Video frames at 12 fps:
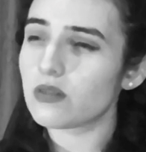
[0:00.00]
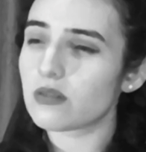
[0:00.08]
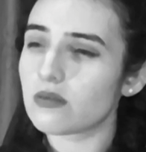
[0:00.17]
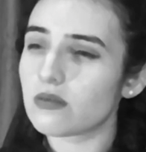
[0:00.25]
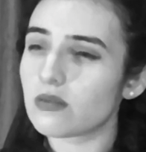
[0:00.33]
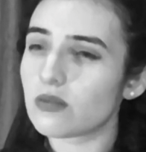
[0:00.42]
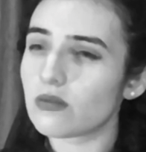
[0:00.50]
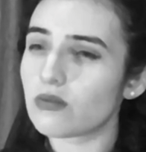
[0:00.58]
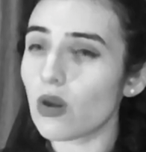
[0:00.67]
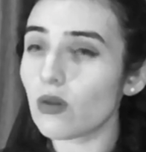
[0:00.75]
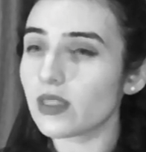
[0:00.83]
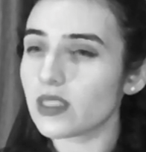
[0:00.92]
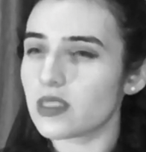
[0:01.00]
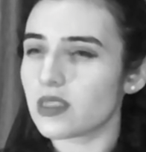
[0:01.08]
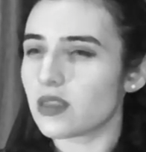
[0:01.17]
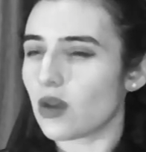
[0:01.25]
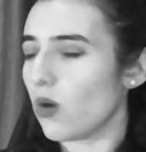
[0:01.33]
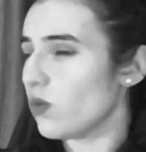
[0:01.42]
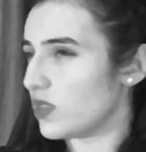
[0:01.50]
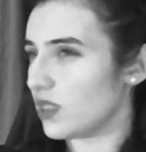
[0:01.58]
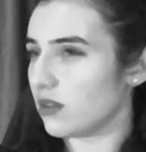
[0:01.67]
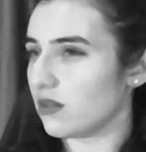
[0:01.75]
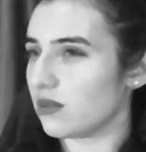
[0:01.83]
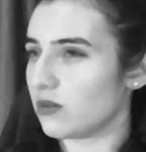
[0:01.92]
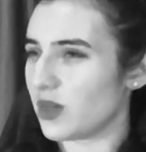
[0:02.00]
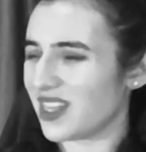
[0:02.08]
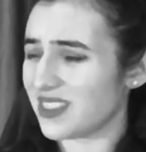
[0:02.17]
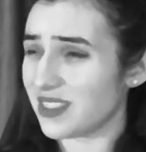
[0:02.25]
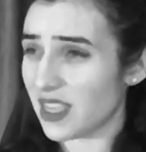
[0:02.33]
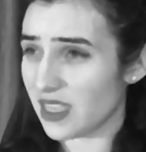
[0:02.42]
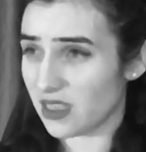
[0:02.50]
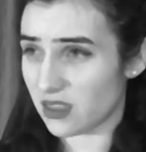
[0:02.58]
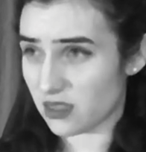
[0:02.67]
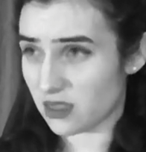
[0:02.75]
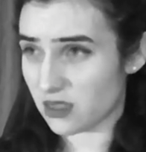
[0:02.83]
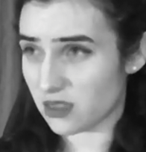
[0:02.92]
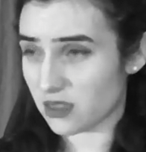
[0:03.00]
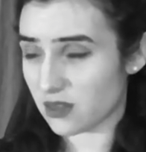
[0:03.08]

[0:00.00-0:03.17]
without wrongly decoding what I say.